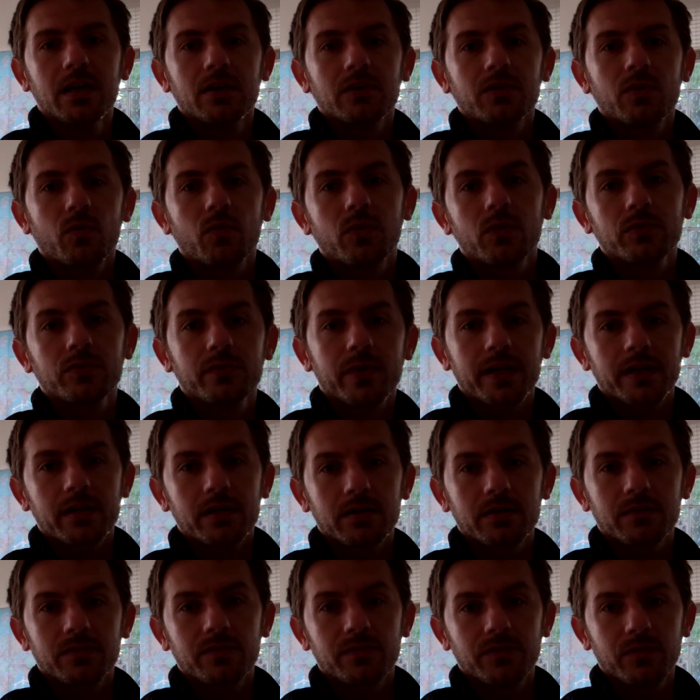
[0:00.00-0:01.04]
the world
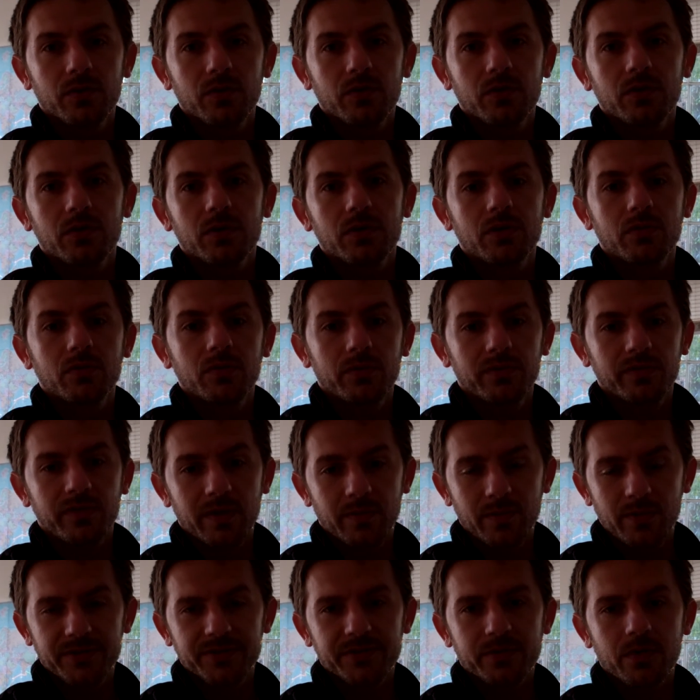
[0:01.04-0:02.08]
record for
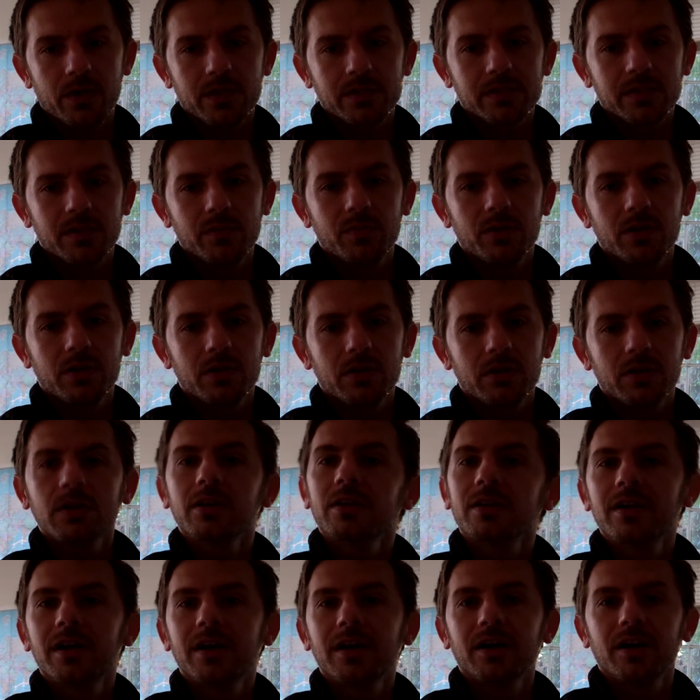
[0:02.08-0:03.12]
female squats on a ball,
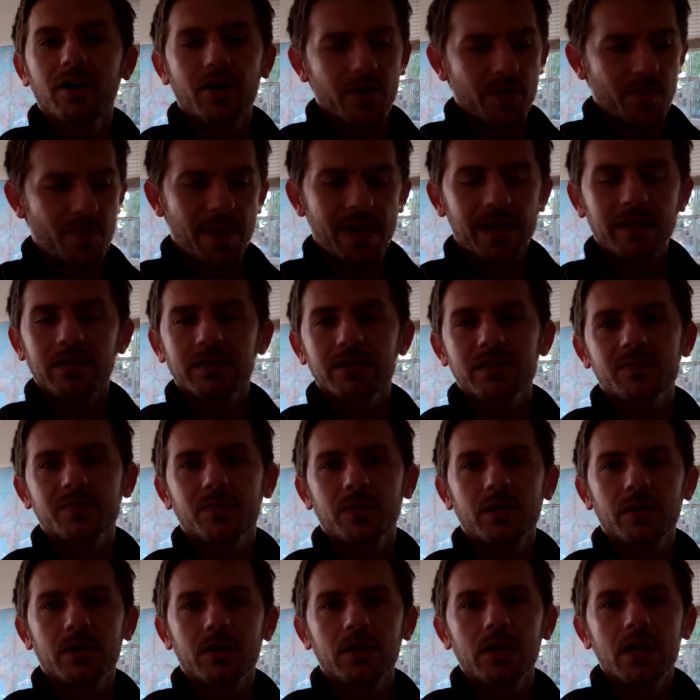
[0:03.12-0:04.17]
on a balance
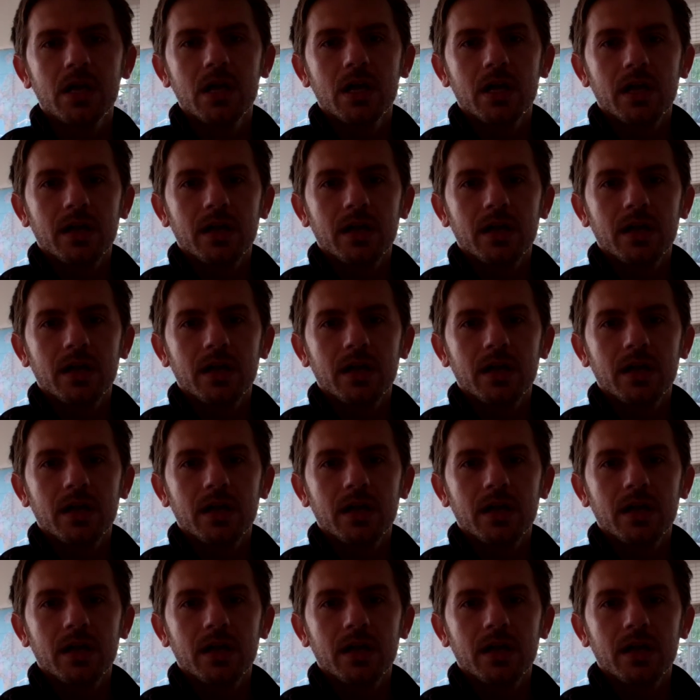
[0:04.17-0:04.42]
ball,